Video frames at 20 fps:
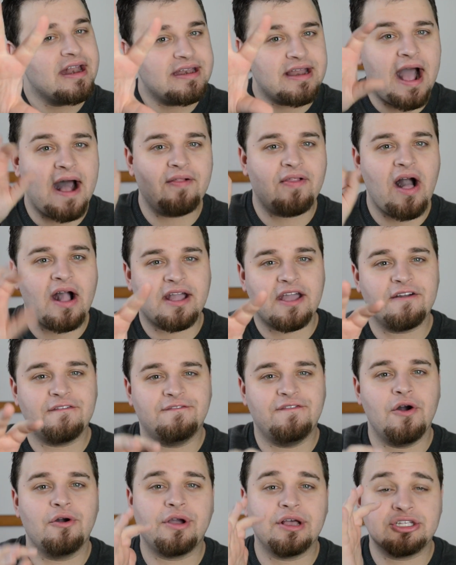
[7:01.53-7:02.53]
not locking
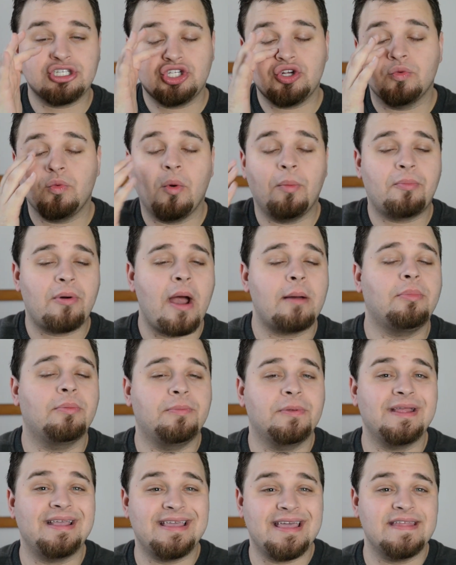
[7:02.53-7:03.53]
focus, you will
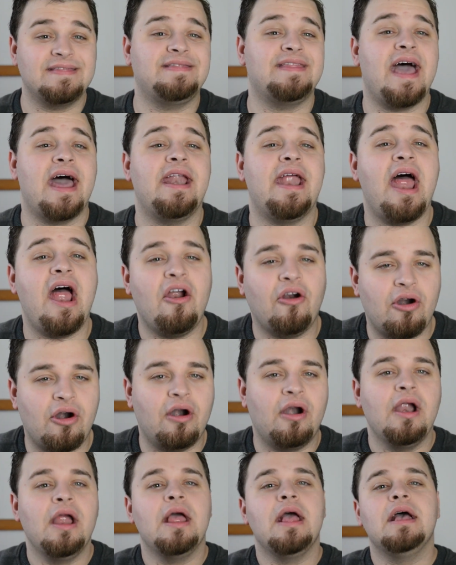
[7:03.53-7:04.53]
probably get that
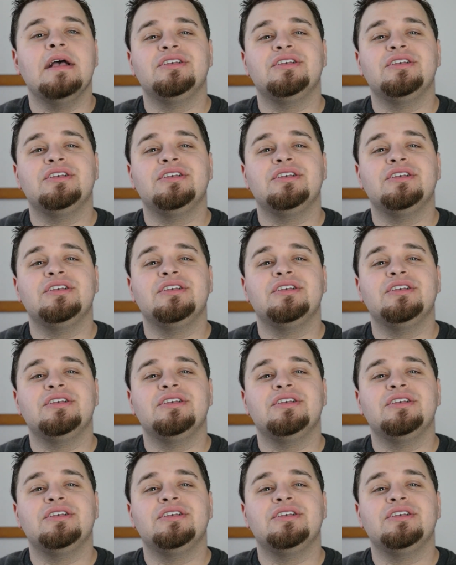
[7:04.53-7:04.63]
error.